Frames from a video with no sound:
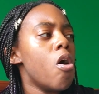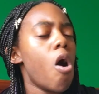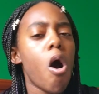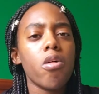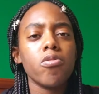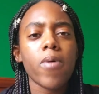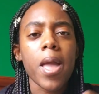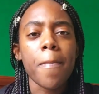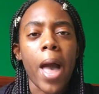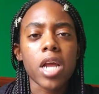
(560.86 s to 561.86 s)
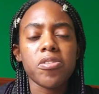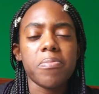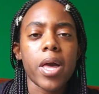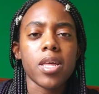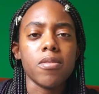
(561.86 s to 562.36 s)
all the way back to
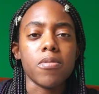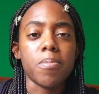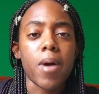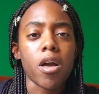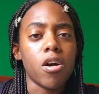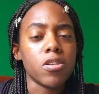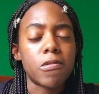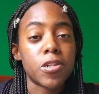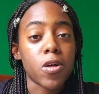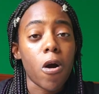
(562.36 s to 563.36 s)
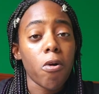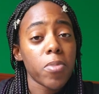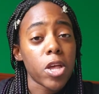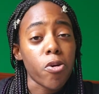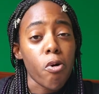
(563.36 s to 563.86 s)
my youth, my aunt used to call
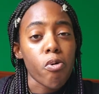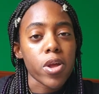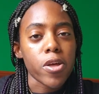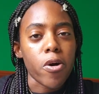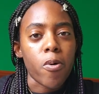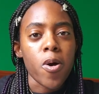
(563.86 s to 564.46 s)
me an Oreo